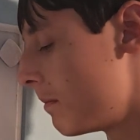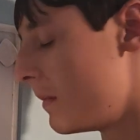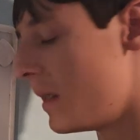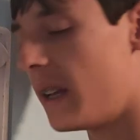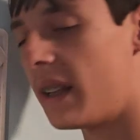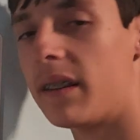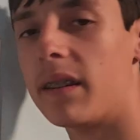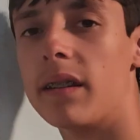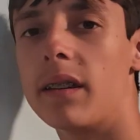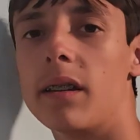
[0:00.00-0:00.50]

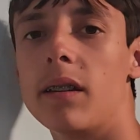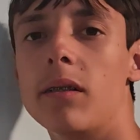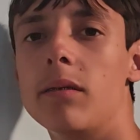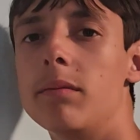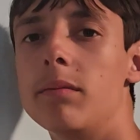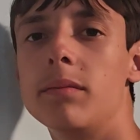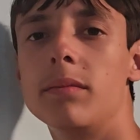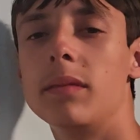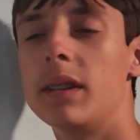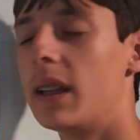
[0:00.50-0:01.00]
That's all
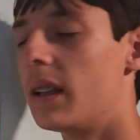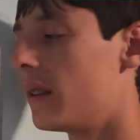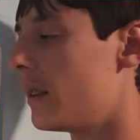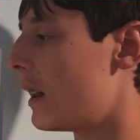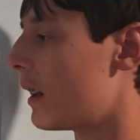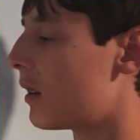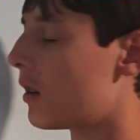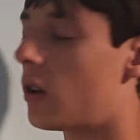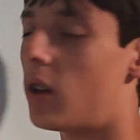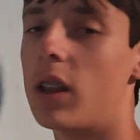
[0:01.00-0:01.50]

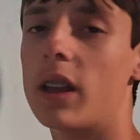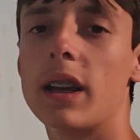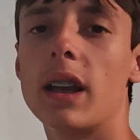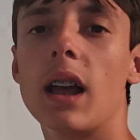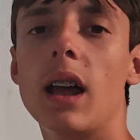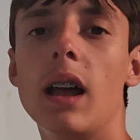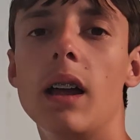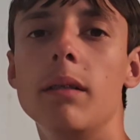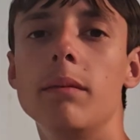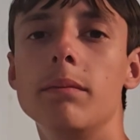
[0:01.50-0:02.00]
I
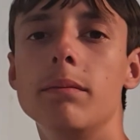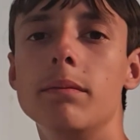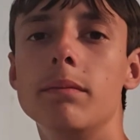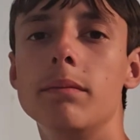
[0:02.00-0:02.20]
got.